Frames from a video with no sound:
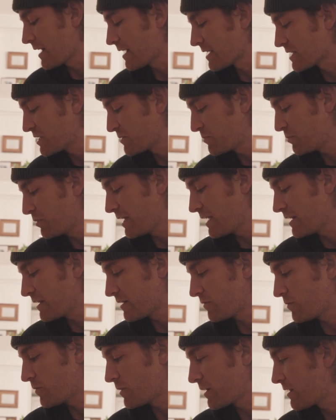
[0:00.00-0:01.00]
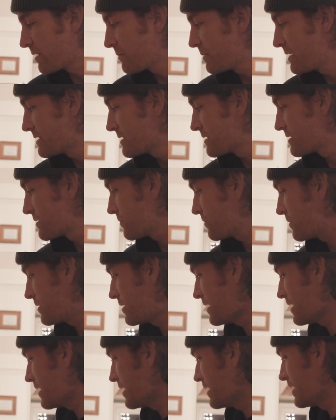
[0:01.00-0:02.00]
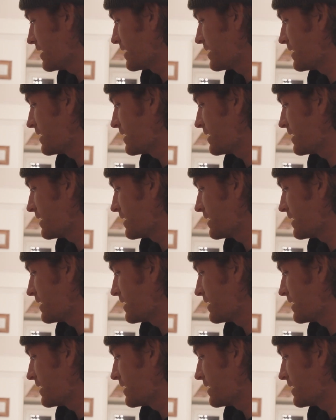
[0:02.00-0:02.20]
and I split one of the pieces of wood.